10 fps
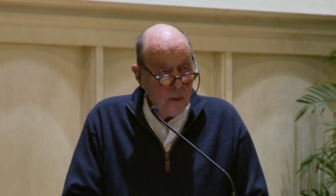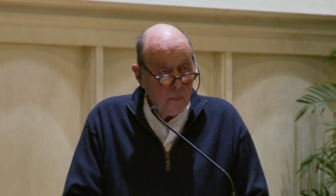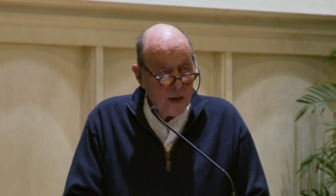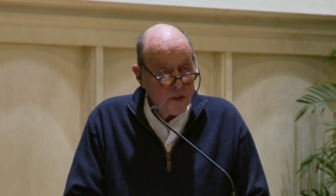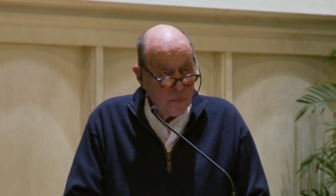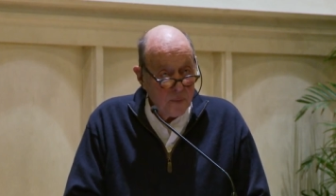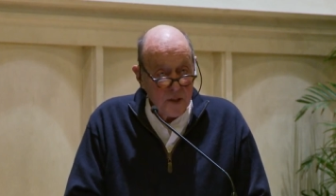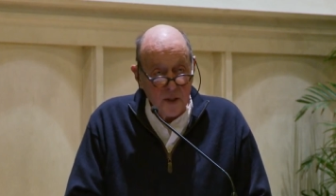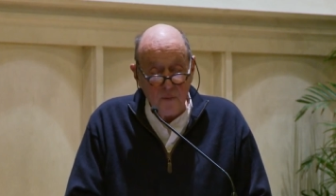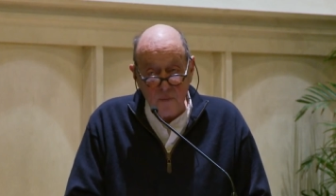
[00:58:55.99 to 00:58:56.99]
By
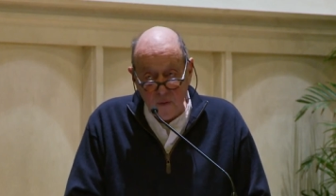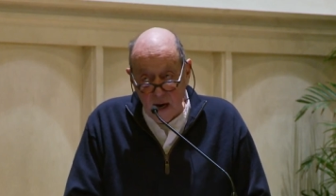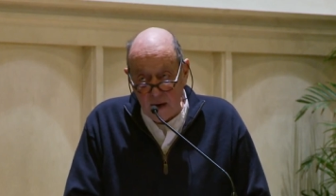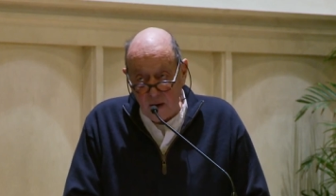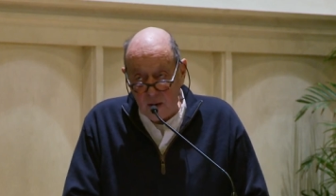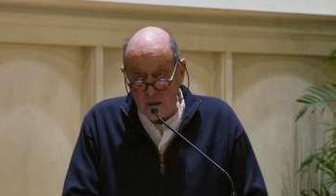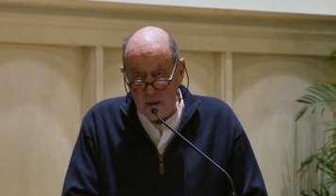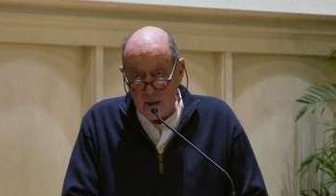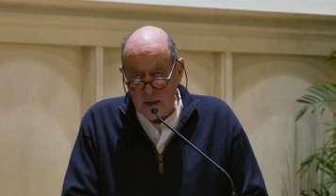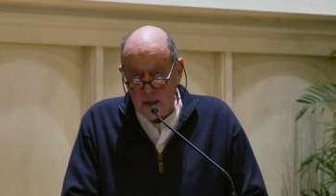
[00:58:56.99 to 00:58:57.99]
suppressing fire,
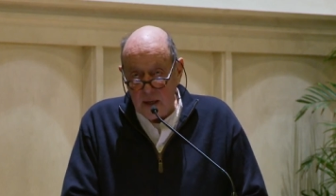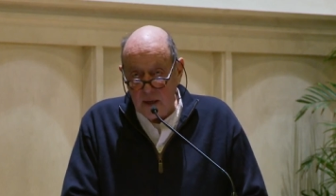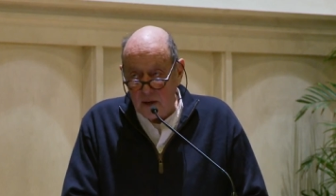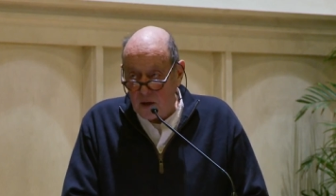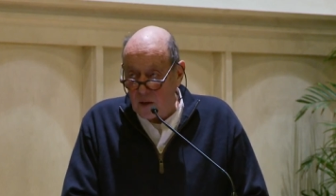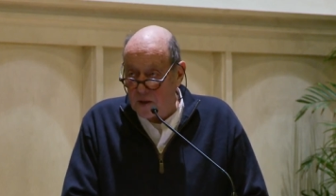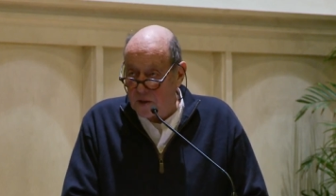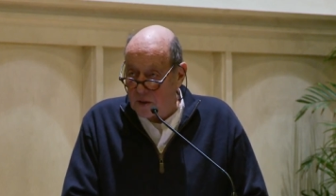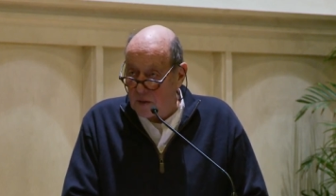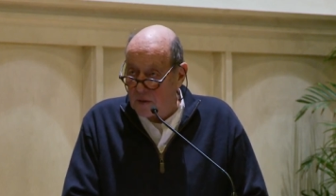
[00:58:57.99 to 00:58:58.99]
it
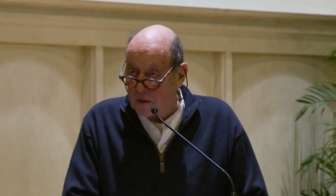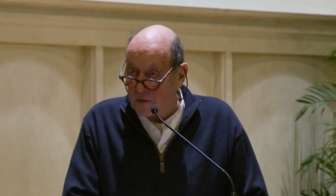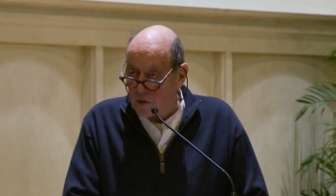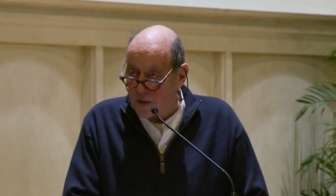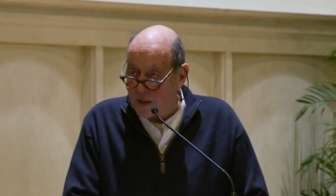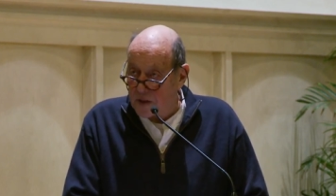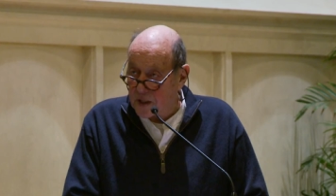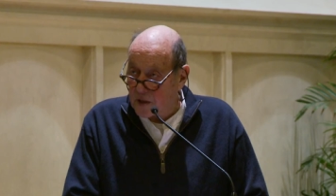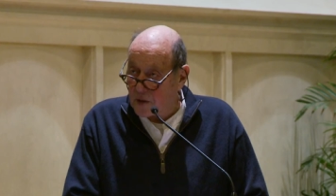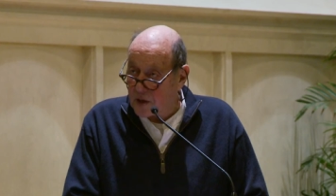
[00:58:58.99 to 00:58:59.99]
encouraged the growth of trees
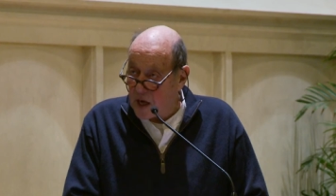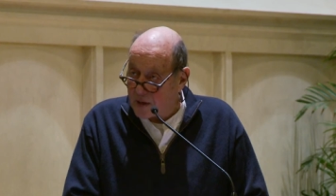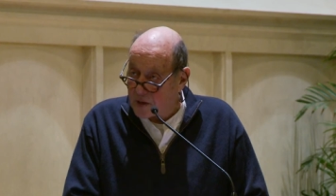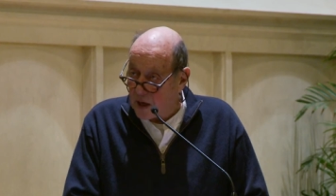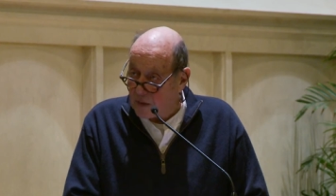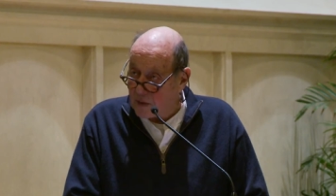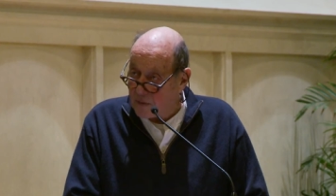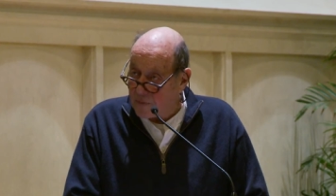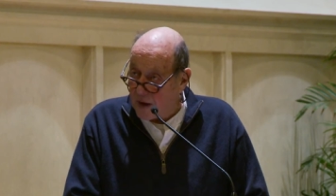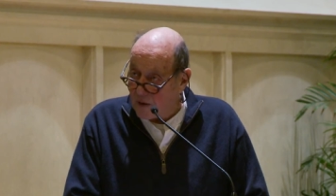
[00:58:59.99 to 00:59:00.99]
that could not
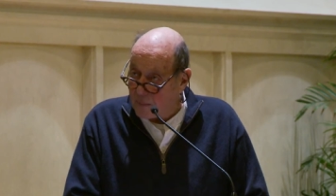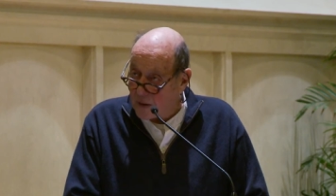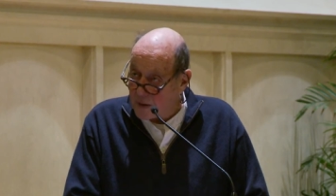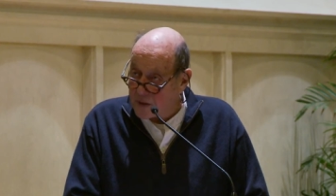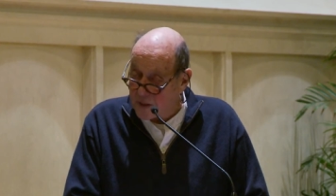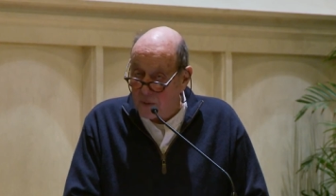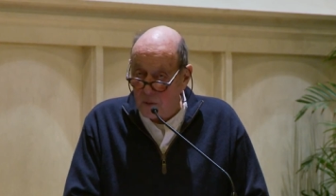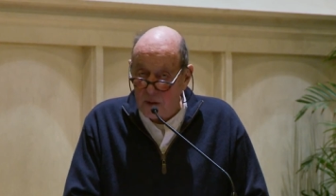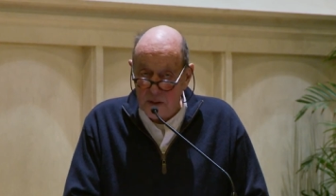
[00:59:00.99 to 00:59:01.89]
tolerate fire because they were,